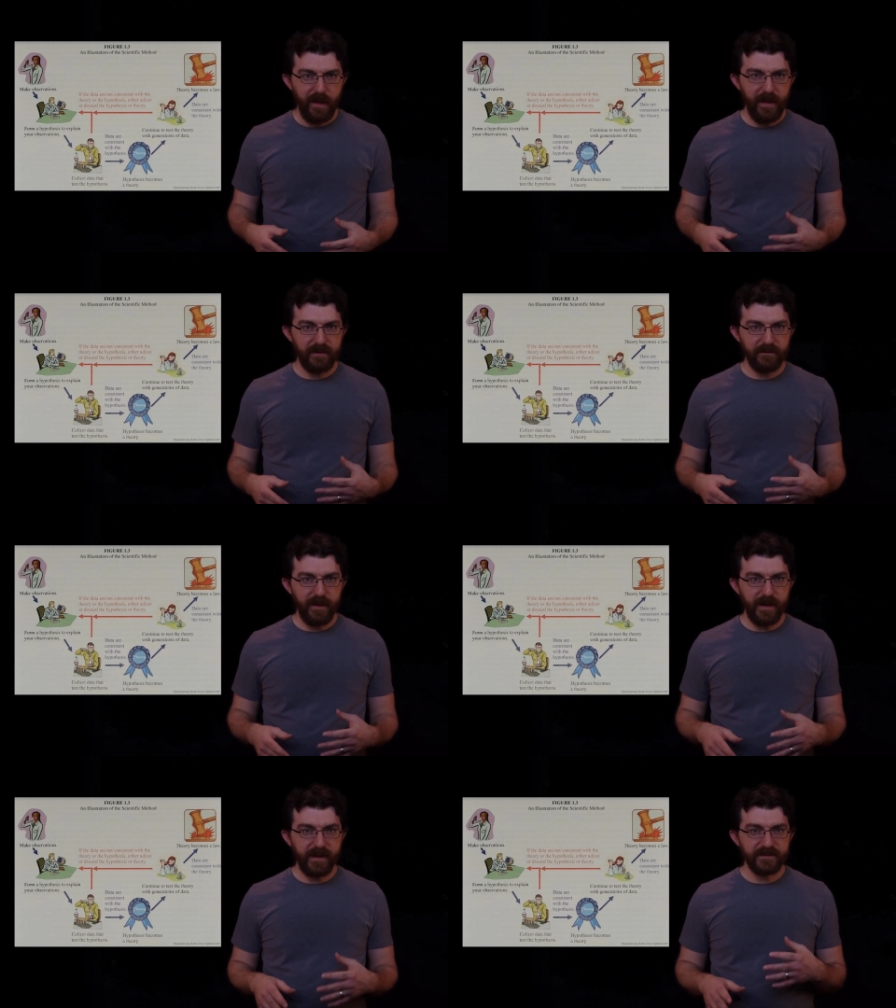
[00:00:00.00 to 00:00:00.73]
And
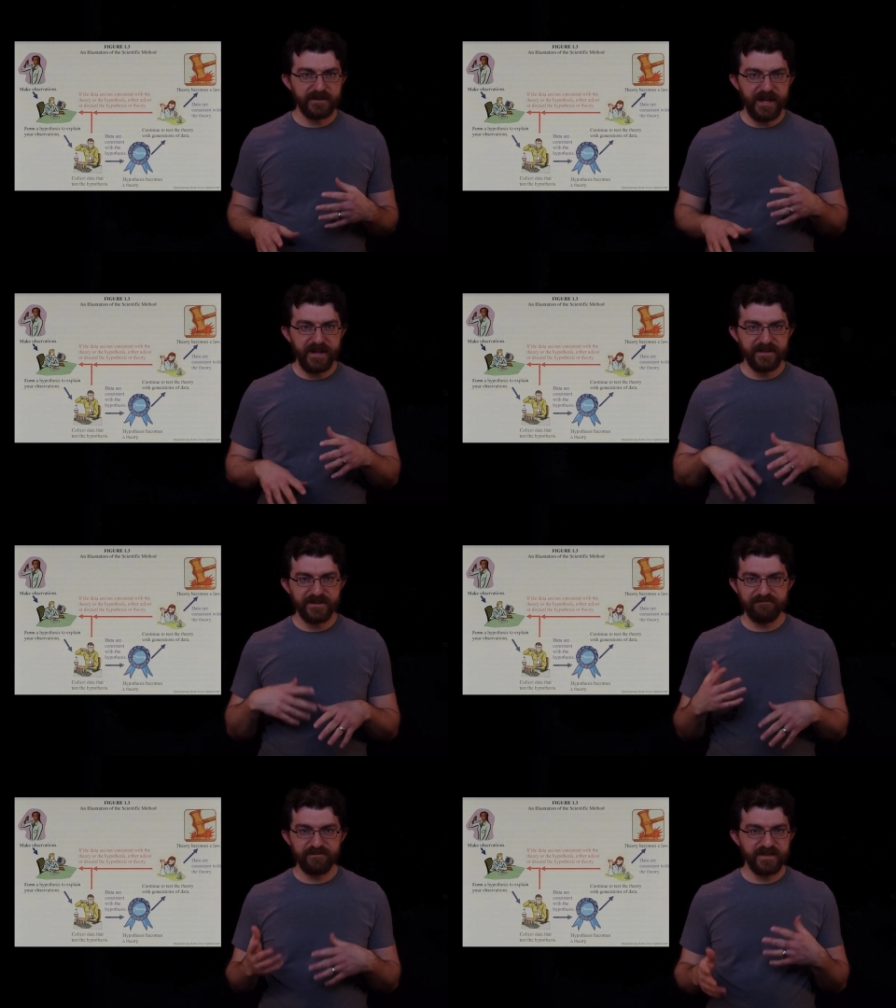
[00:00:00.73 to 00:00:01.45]
it
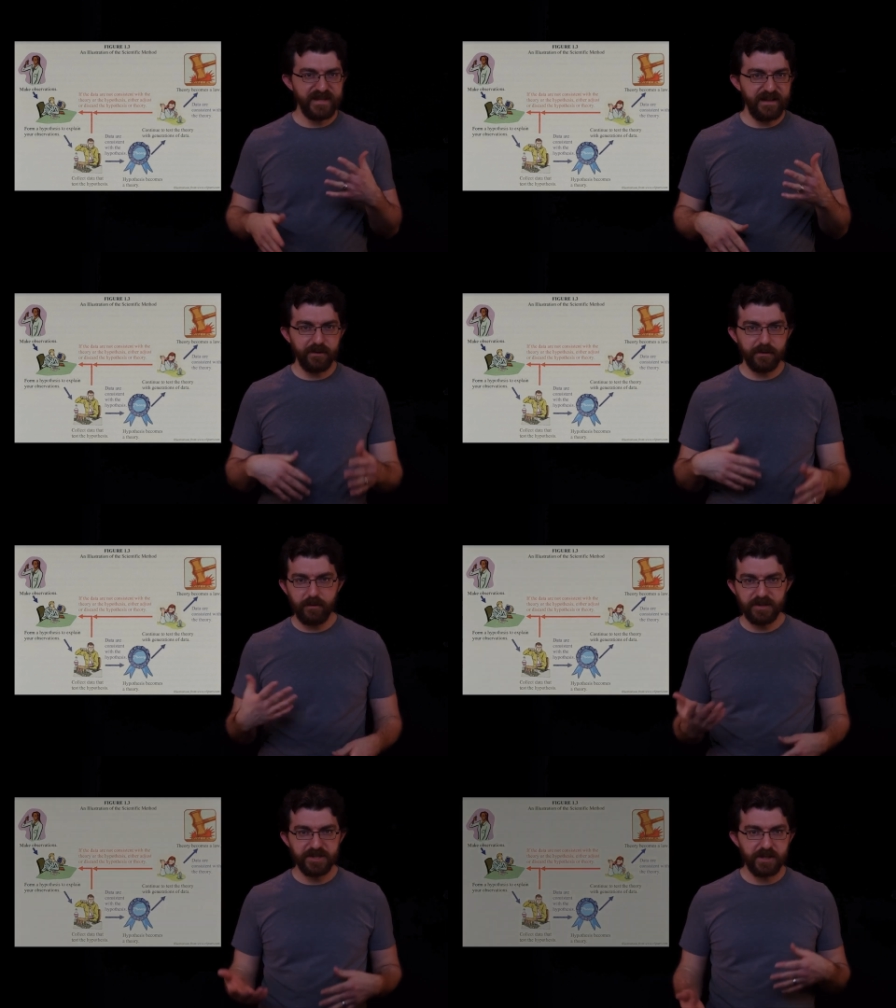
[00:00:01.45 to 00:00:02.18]
contains standard
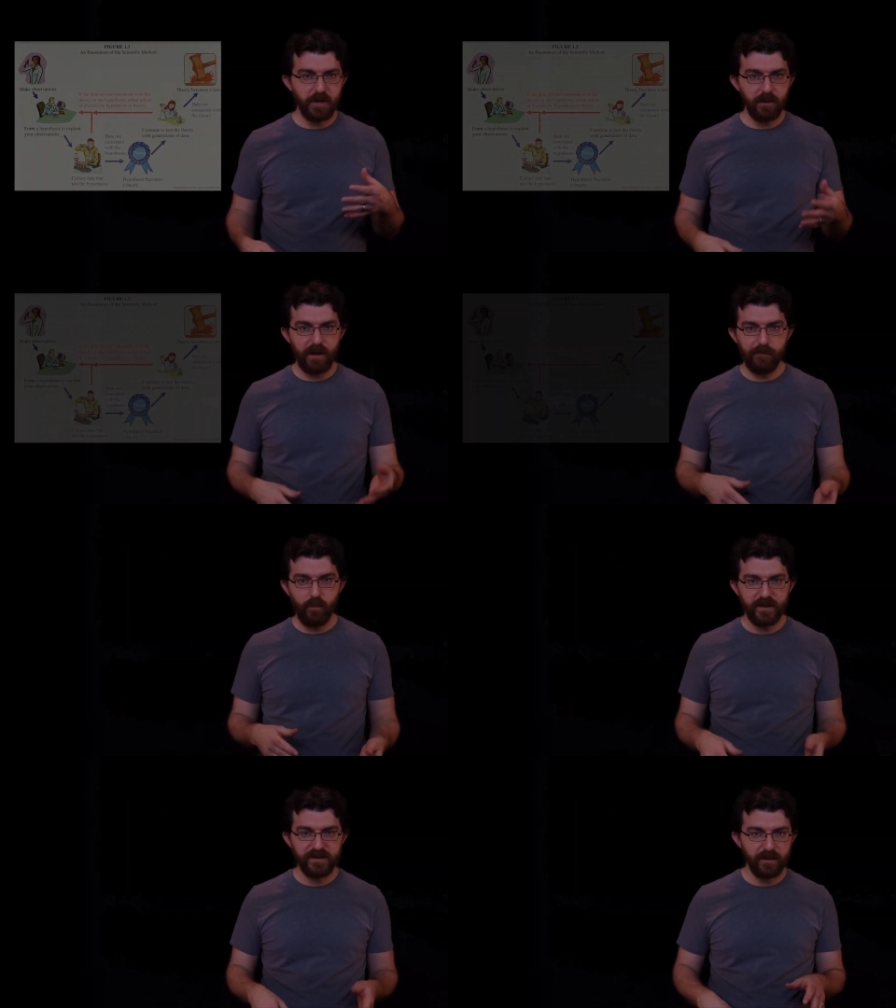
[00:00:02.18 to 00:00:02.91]
Christian talking
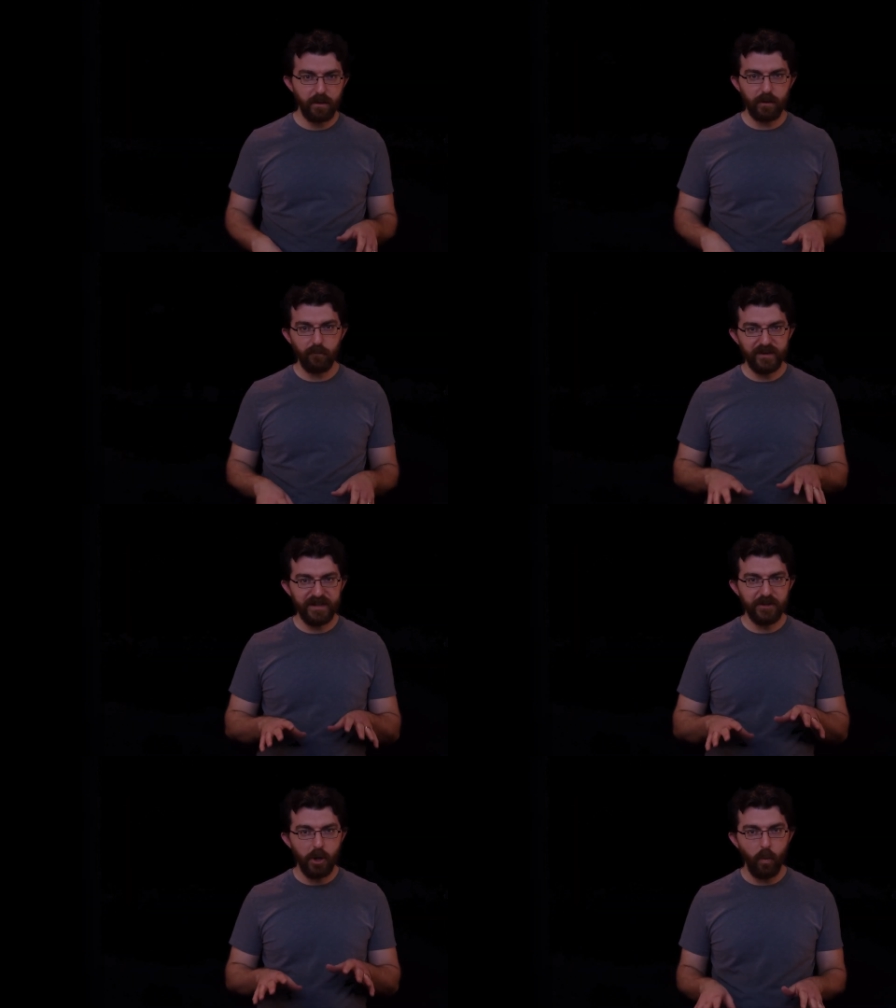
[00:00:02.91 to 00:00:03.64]
points that aren't
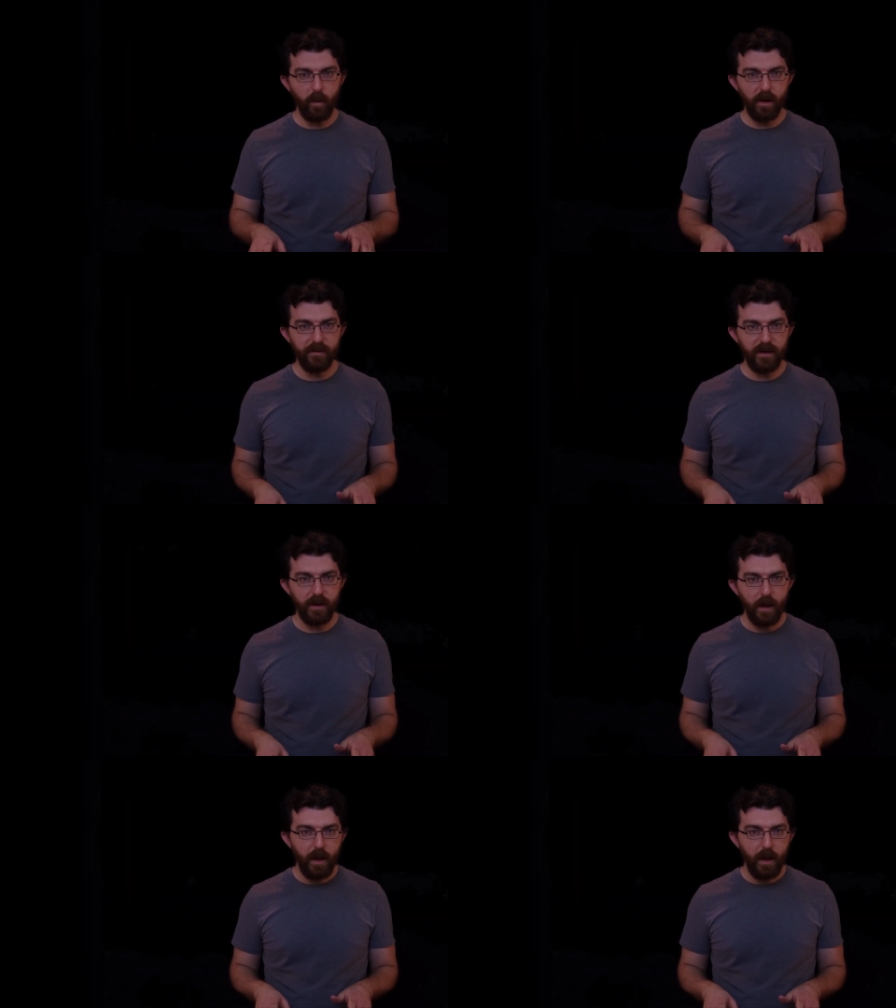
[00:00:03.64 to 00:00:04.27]
really noteworthy,